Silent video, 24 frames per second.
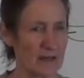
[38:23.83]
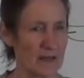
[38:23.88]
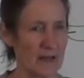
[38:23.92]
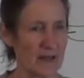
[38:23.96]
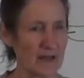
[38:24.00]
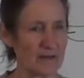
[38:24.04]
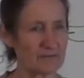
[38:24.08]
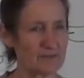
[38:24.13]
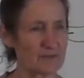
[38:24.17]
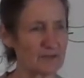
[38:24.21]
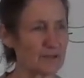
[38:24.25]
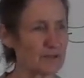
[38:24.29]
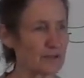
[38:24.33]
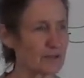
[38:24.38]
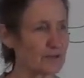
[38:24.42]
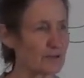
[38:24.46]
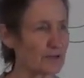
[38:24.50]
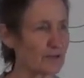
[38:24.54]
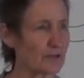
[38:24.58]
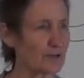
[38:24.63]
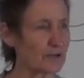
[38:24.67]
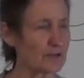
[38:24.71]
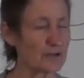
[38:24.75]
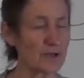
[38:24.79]
After the
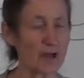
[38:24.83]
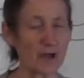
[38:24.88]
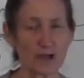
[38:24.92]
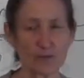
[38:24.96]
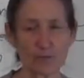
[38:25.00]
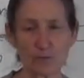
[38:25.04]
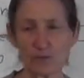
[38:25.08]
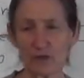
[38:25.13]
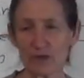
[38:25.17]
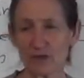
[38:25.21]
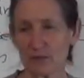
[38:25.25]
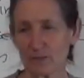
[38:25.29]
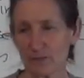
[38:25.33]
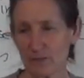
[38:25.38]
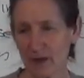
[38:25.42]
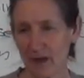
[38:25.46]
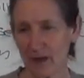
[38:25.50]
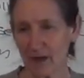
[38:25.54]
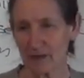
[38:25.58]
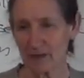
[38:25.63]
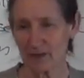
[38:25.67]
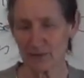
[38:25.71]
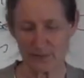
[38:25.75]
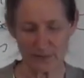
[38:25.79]
third night, William
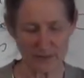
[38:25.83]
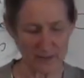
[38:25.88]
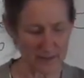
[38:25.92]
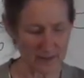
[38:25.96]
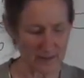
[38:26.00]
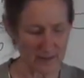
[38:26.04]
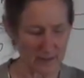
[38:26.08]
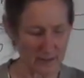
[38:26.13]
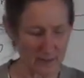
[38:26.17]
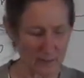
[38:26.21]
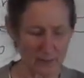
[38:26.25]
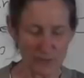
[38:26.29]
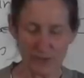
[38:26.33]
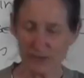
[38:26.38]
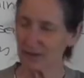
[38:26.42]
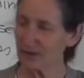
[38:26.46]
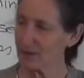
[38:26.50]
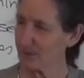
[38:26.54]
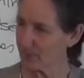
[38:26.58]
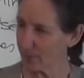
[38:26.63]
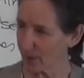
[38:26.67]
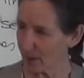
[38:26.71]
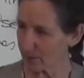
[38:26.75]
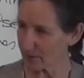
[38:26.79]
came to me with
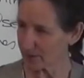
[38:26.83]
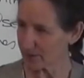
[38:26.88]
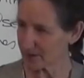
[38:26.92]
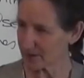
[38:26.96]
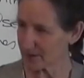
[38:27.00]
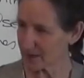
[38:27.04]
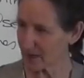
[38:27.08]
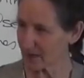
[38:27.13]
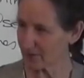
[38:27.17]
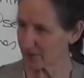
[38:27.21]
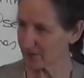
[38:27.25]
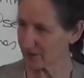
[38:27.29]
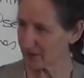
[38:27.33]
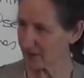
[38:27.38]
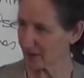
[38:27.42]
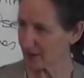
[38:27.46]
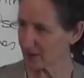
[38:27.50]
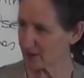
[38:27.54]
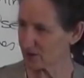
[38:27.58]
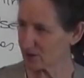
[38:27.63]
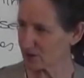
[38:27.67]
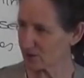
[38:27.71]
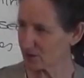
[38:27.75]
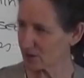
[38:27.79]
the poultice after
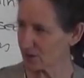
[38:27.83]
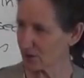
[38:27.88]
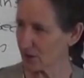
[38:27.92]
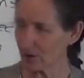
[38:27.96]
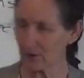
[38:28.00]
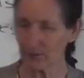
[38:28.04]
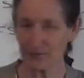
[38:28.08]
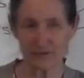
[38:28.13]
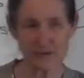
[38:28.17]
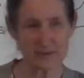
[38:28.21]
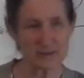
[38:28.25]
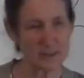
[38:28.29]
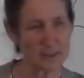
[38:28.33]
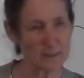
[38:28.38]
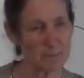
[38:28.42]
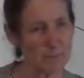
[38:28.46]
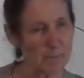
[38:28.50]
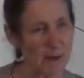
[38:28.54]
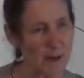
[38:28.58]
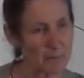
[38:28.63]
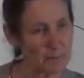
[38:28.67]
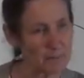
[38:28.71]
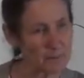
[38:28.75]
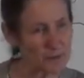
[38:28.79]
they took it off. He said,
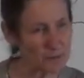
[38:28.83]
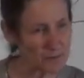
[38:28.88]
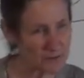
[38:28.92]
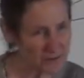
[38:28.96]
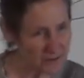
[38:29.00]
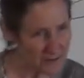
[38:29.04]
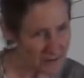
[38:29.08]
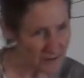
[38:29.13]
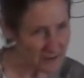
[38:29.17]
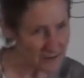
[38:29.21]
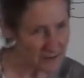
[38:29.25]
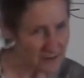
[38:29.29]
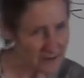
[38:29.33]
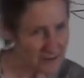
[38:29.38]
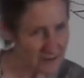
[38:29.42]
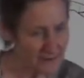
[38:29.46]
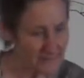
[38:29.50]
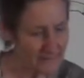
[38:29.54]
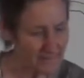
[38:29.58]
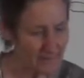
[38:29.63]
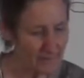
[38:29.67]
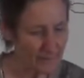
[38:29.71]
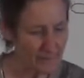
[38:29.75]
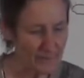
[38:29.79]
Mum, look at
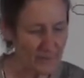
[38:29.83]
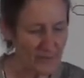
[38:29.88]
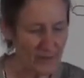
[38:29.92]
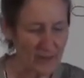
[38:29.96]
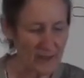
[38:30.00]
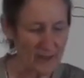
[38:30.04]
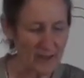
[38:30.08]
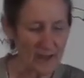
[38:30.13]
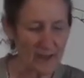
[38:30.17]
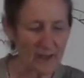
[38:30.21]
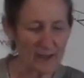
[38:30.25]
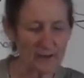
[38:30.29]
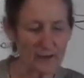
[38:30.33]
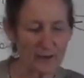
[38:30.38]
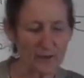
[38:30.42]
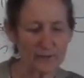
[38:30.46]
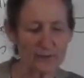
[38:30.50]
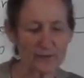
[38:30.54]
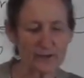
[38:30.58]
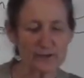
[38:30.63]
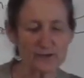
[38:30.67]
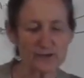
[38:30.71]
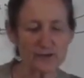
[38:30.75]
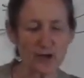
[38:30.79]
this. And
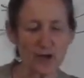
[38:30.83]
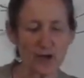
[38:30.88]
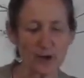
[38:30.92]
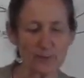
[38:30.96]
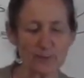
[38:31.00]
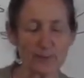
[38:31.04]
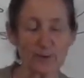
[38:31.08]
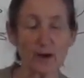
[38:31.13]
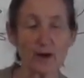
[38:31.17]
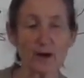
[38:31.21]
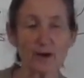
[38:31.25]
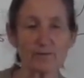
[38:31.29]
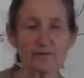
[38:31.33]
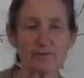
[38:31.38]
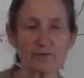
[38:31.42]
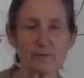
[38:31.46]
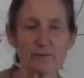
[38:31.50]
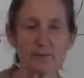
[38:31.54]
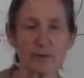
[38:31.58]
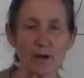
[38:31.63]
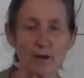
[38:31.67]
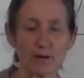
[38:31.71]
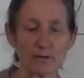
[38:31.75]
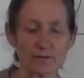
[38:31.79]
on the top of the
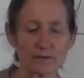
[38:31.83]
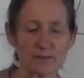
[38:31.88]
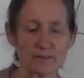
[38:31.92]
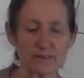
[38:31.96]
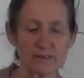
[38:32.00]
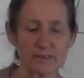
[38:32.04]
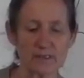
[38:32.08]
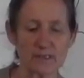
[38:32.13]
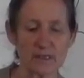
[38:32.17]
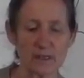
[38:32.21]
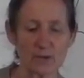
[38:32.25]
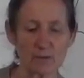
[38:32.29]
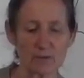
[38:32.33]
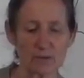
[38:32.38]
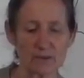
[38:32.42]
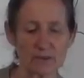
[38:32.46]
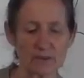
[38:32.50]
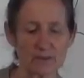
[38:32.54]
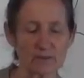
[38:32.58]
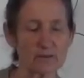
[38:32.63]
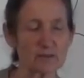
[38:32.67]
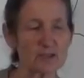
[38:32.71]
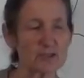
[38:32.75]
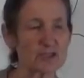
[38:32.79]
poultice, there were
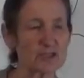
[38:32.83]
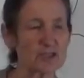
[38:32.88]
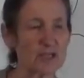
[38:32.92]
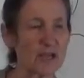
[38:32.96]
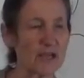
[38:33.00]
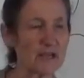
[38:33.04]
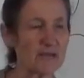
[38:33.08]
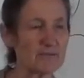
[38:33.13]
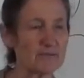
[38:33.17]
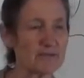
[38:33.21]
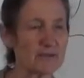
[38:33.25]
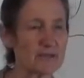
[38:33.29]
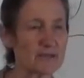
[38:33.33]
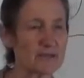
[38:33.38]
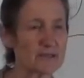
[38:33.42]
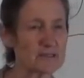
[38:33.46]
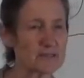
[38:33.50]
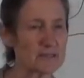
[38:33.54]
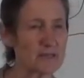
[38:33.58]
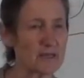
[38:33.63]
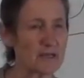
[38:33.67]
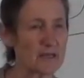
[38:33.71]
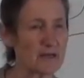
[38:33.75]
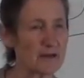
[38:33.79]
little
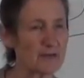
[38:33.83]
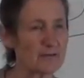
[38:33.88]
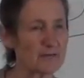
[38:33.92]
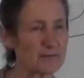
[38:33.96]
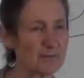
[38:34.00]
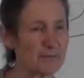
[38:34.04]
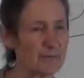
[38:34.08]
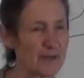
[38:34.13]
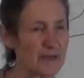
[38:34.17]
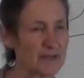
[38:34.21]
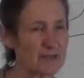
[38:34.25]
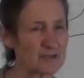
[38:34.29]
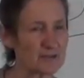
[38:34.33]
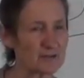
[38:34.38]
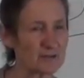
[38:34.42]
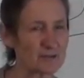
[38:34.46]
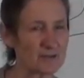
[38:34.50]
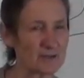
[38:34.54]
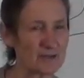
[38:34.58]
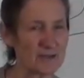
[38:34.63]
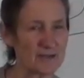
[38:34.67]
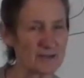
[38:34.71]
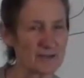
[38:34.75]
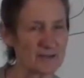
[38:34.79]
shavings of
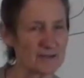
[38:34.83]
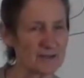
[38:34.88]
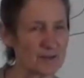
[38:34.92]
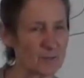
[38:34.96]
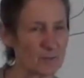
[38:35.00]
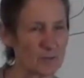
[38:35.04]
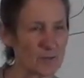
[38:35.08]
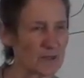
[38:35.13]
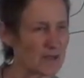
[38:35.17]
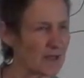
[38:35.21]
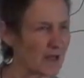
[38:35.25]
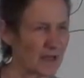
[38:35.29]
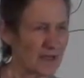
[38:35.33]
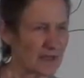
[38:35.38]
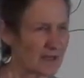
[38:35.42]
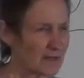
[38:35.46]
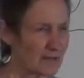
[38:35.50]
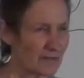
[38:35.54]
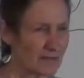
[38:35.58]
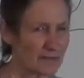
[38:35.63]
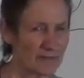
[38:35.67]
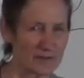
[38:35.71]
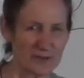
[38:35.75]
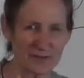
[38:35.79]
metal that were like
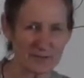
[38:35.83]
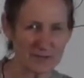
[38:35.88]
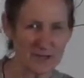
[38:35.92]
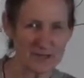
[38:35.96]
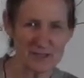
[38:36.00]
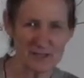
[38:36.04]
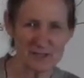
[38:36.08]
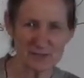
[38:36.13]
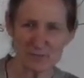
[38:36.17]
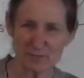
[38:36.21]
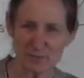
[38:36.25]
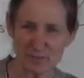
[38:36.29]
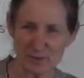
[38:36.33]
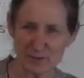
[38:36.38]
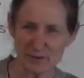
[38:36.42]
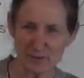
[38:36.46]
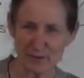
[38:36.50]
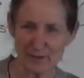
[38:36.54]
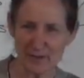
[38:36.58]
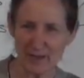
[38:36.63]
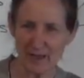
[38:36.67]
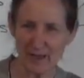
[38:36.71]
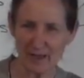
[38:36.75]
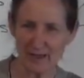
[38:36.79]
a fluorescent
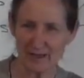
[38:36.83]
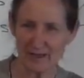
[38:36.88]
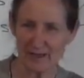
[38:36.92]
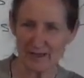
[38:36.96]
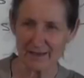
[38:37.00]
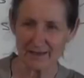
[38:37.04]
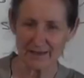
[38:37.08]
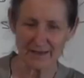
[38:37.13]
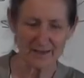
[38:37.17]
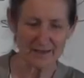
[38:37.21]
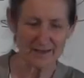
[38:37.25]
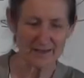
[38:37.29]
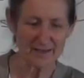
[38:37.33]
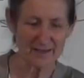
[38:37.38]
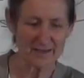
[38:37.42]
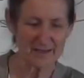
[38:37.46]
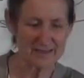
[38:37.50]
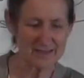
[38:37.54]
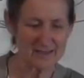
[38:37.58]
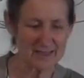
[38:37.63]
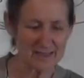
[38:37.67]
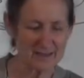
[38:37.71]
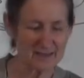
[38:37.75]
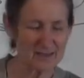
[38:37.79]
blue colour. He
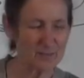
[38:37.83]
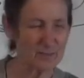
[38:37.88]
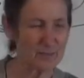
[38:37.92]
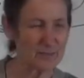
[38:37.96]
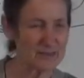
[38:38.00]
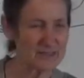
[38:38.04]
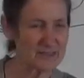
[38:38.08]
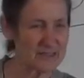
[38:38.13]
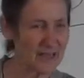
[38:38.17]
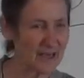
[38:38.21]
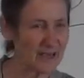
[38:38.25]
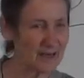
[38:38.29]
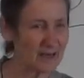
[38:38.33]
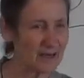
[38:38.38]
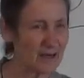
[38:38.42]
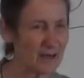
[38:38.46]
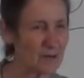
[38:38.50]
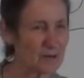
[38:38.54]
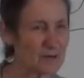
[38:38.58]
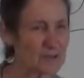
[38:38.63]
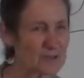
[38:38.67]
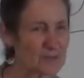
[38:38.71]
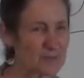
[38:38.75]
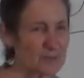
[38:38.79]
said, The
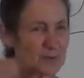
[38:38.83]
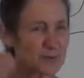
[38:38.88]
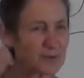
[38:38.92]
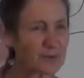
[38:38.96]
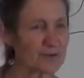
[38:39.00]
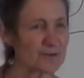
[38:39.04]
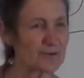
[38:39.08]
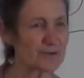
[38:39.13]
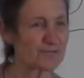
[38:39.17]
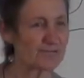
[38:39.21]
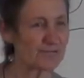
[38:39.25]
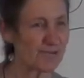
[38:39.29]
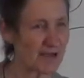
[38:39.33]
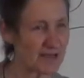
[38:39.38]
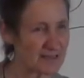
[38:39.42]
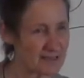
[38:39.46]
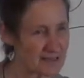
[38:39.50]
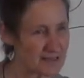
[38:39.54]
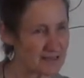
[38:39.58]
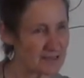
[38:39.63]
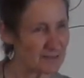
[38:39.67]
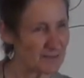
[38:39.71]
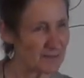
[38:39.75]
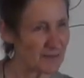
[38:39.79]
potato has pulled the
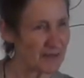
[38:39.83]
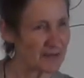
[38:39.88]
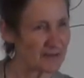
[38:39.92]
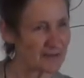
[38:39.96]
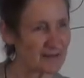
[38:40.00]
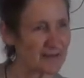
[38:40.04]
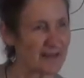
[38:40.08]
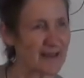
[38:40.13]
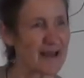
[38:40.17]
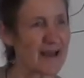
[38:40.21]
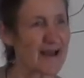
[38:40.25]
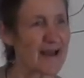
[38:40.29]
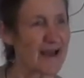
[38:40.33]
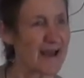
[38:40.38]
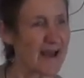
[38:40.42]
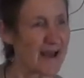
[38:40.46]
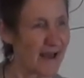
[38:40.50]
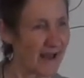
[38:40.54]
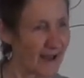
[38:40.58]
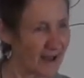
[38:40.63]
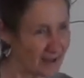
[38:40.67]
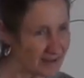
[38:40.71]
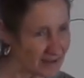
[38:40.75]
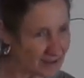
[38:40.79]
rusty metal
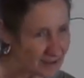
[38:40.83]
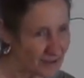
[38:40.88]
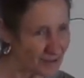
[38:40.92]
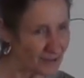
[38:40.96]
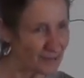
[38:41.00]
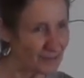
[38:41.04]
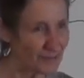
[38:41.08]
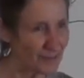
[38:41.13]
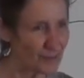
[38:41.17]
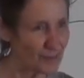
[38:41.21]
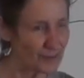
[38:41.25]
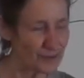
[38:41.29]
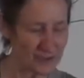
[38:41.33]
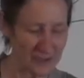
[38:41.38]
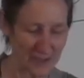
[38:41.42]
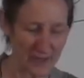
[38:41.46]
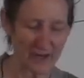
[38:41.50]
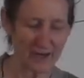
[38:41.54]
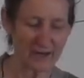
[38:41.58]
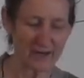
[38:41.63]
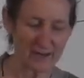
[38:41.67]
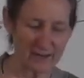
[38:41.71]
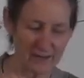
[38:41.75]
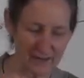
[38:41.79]
out of the foot
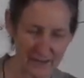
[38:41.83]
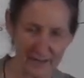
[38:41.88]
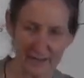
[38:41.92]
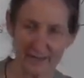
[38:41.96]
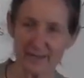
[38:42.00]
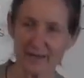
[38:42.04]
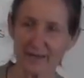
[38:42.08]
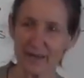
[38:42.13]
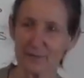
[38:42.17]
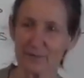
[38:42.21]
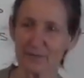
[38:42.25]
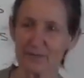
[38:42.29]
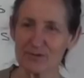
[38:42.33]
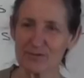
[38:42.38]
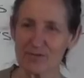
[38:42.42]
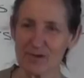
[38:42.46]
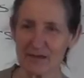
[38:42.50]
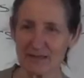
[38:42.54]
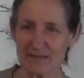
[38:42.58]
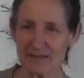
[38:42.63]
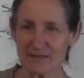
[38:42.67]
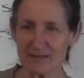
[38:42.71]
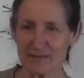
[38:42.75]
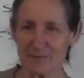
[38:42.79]
and cleaned up the
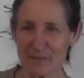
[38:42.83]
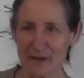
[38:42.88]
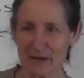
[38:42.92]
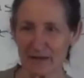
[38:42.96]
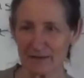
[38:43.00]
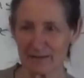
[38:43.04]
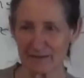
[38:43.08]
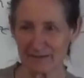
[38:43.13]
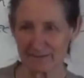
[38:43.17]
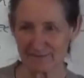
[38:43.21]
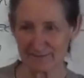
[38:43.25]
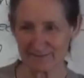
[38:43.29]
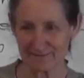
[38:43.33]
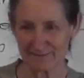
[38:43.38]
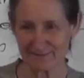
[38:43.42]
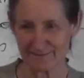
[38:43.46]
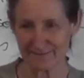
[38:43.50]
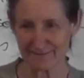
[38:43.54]
rusty metal.